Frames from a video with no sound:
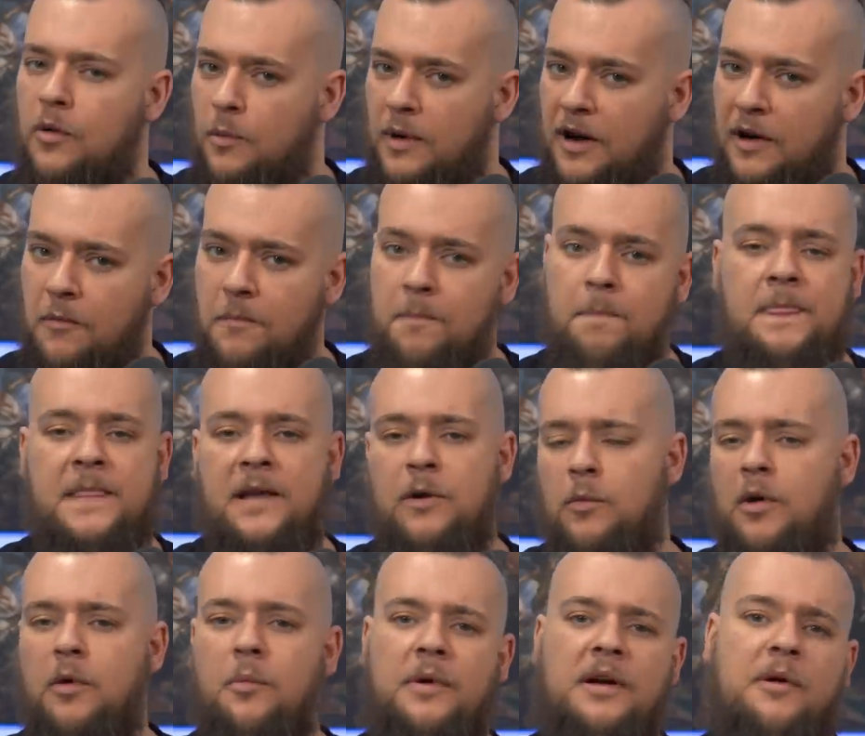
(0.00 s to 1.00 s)
Well,
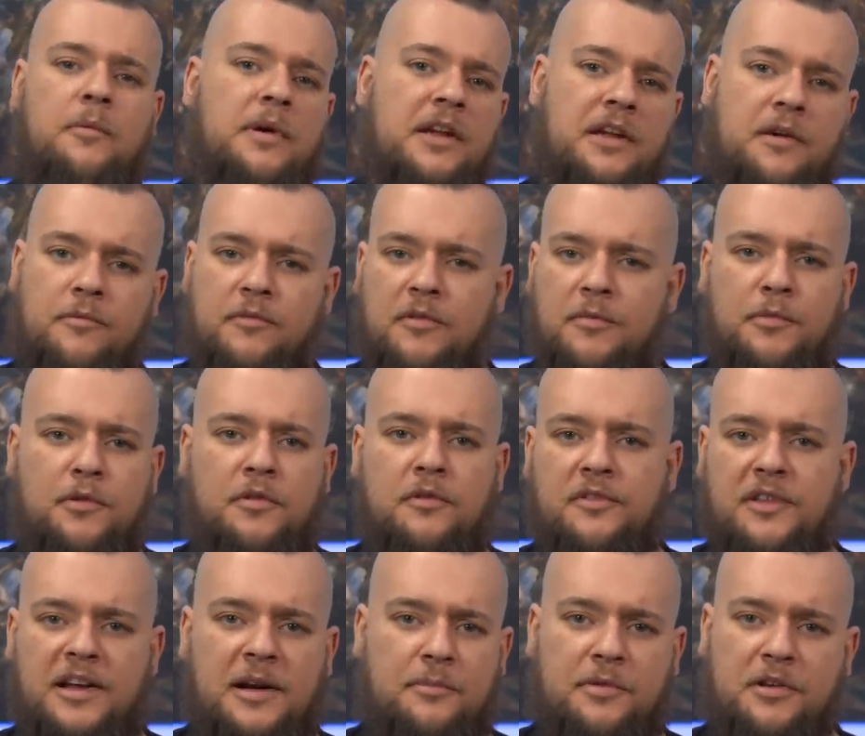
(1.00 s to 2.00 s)
one way we can
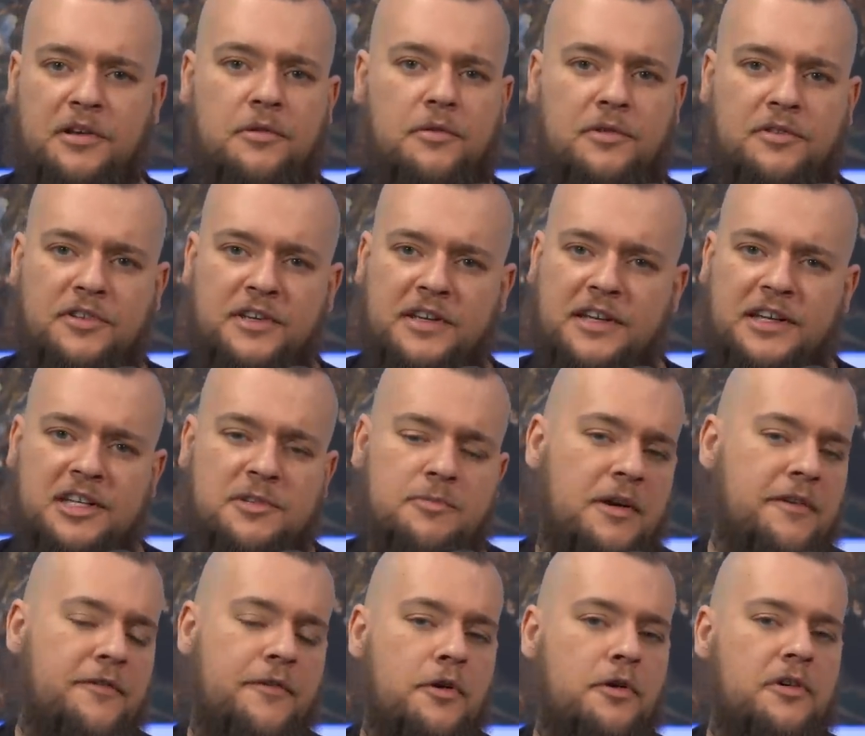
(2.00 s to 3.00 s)
remove the ambiguity is
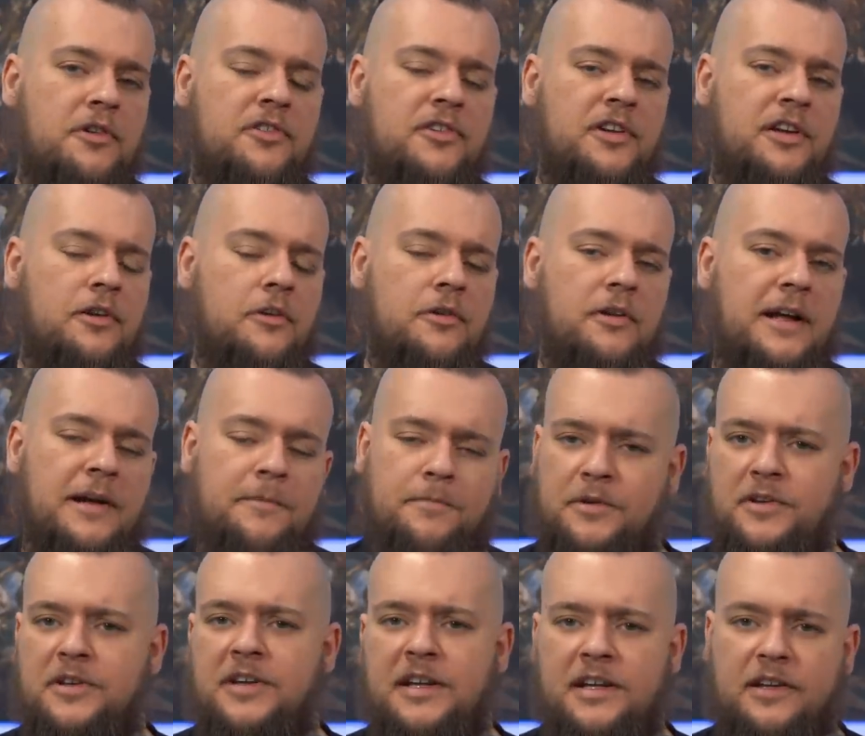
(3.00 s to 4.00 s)
by focusing on
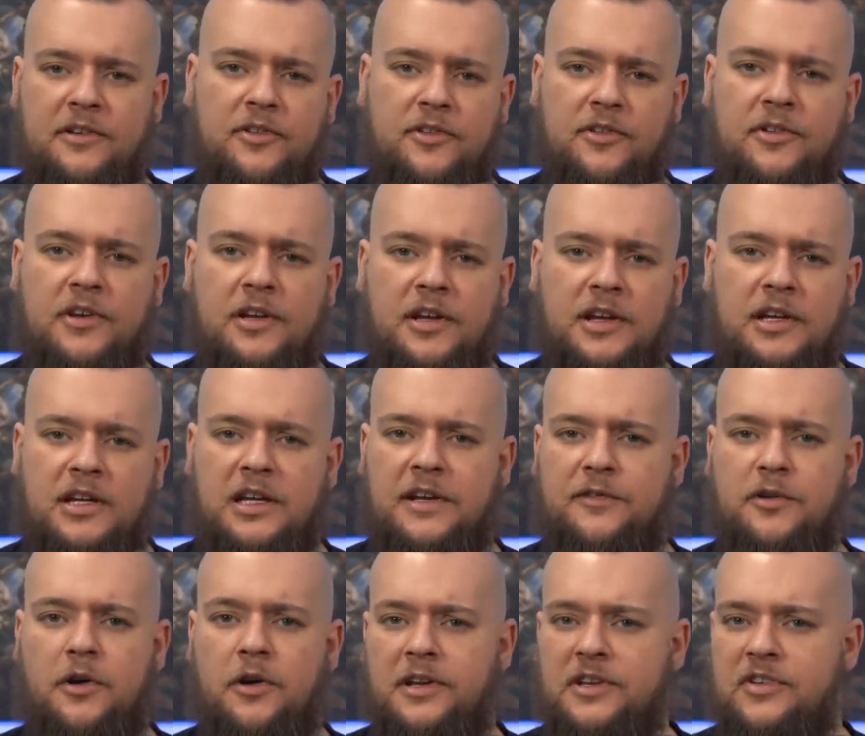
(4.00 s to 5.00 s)
amputees.
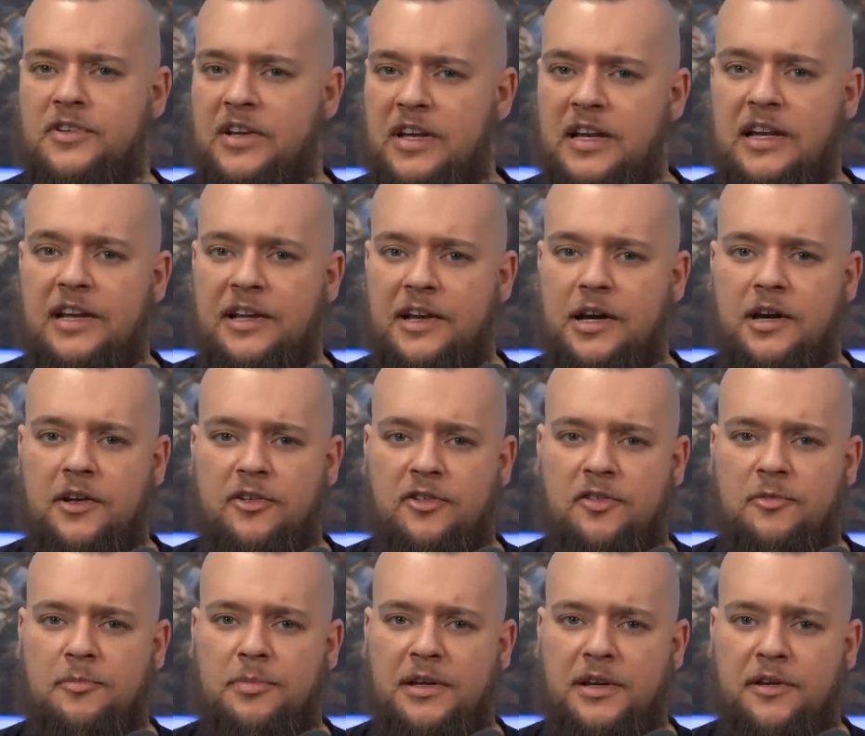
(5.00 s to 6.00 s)
If God is healing
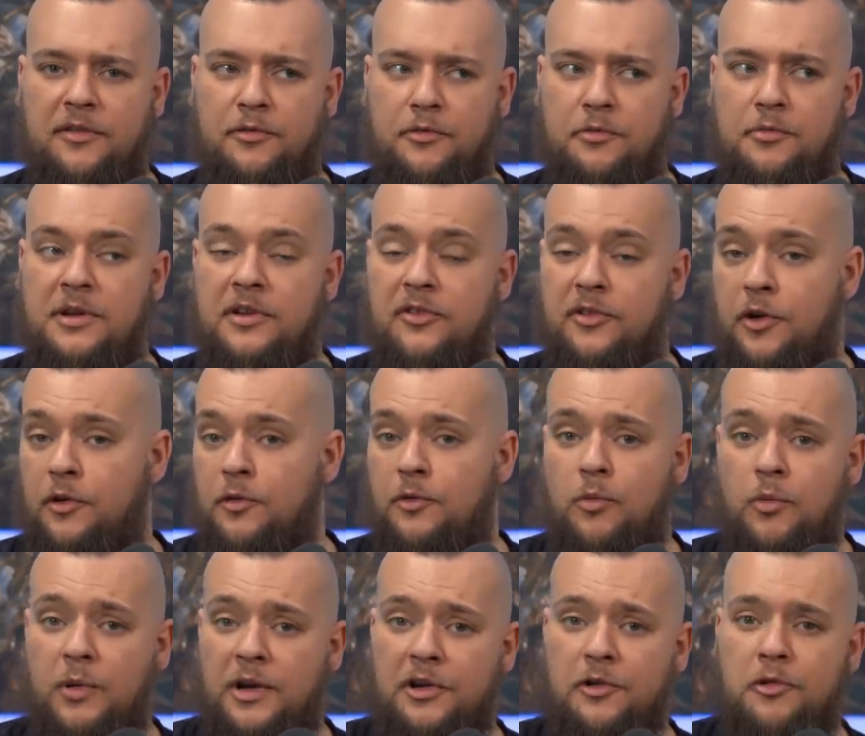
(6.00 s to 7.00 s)
us, be it through his
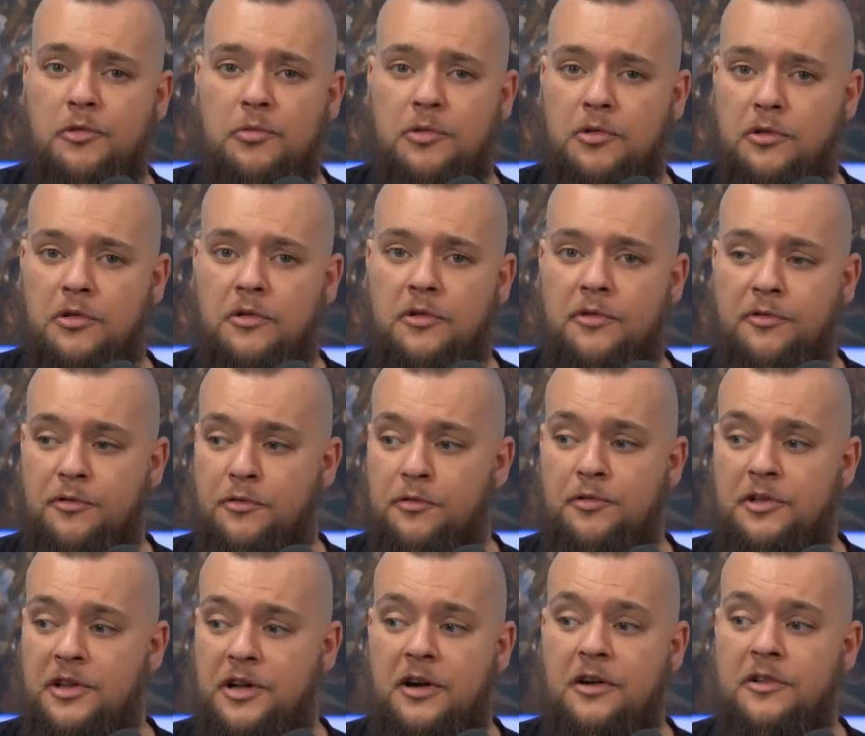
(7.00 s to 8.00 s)
own will or
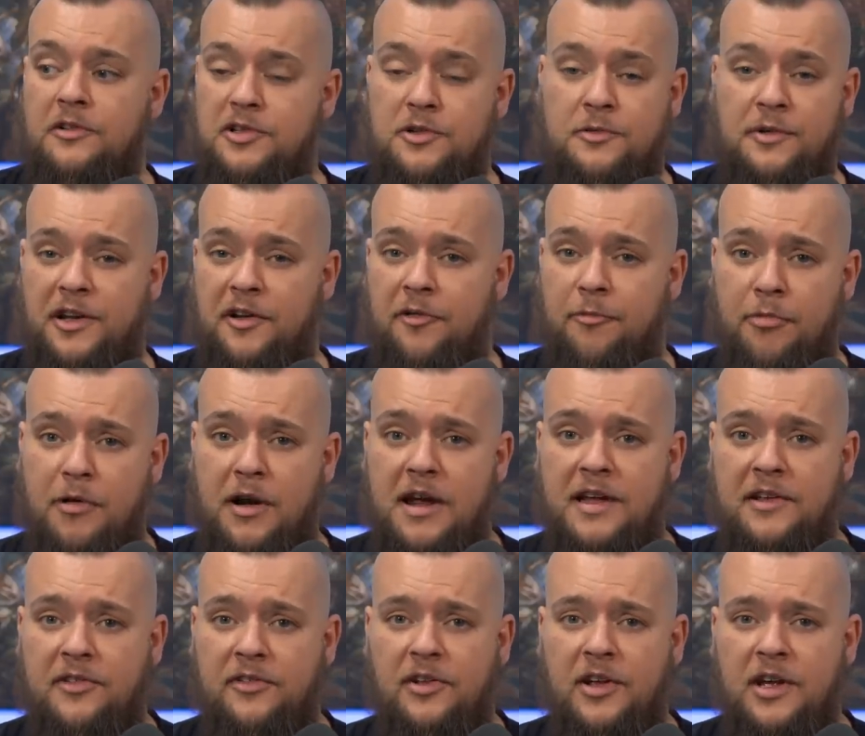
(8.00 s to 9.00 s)
through the answering of
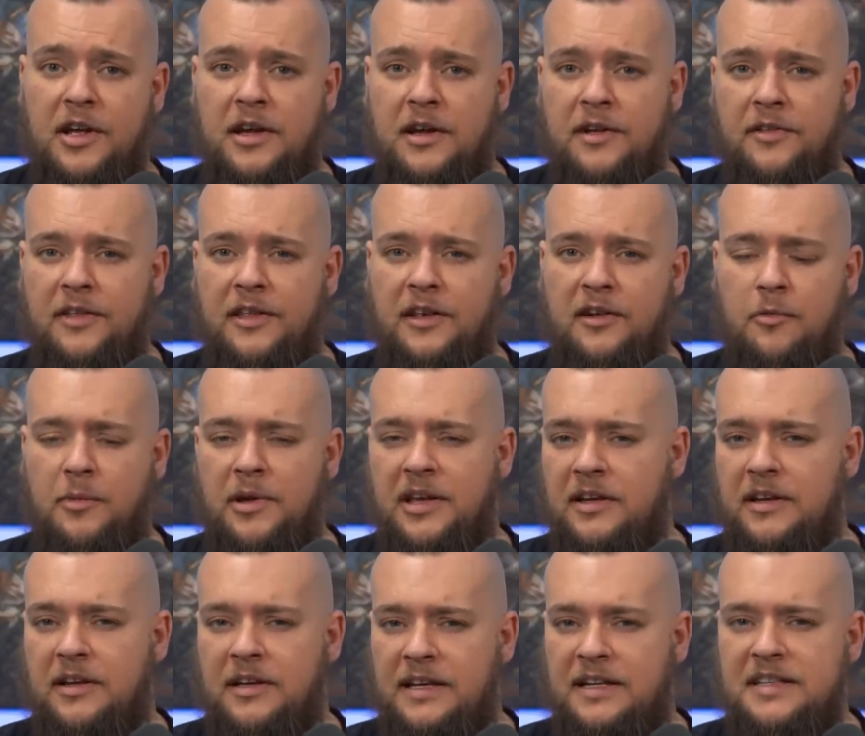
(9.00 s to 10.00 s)
prayers, then we
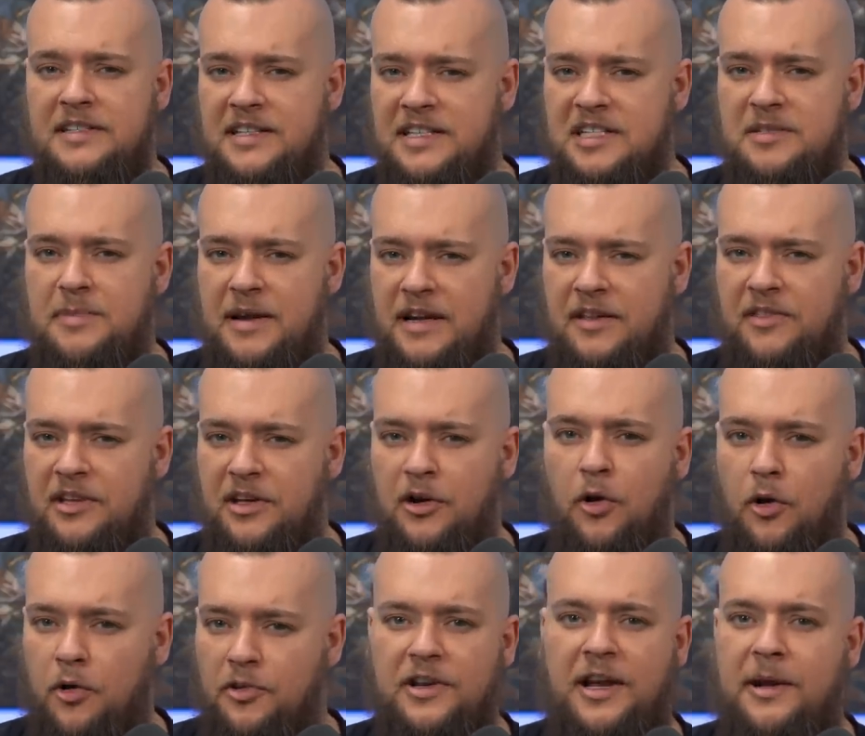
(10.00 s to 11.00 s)
can at least expect the
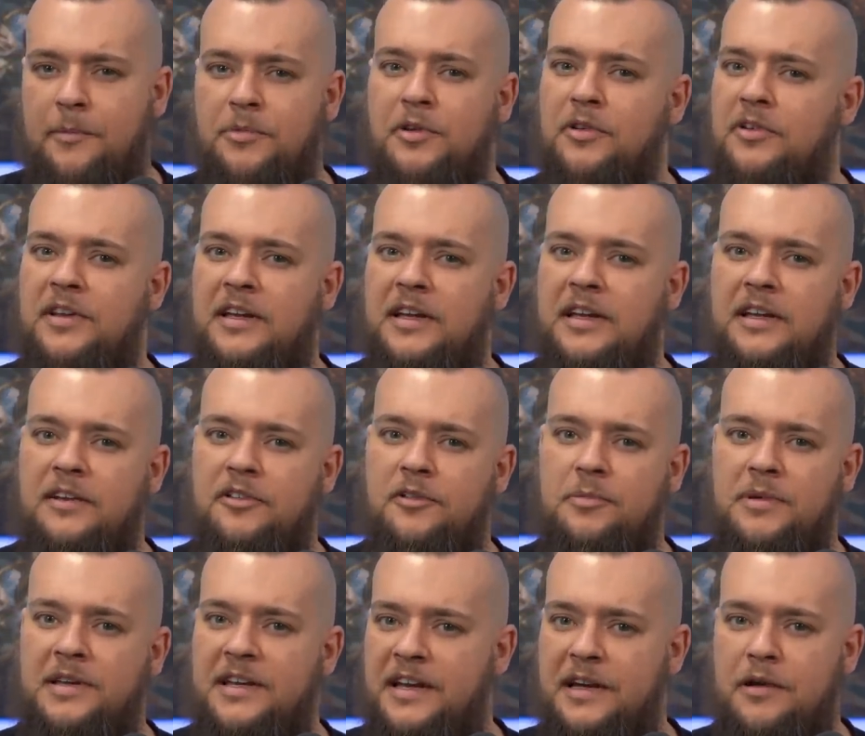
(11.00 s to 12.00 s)
odd amputee
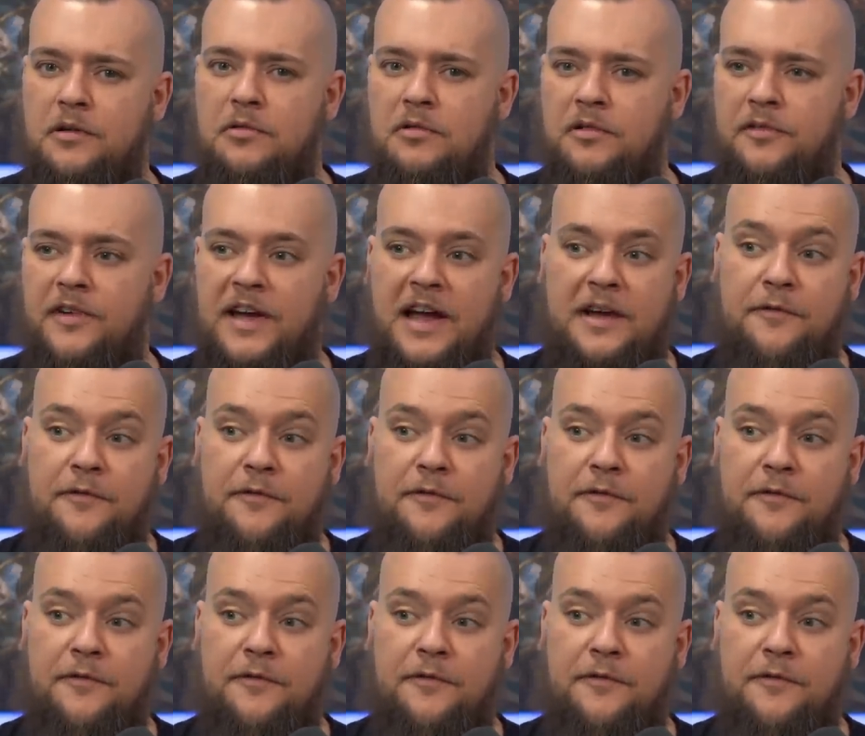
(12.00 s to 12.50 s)
to be healed for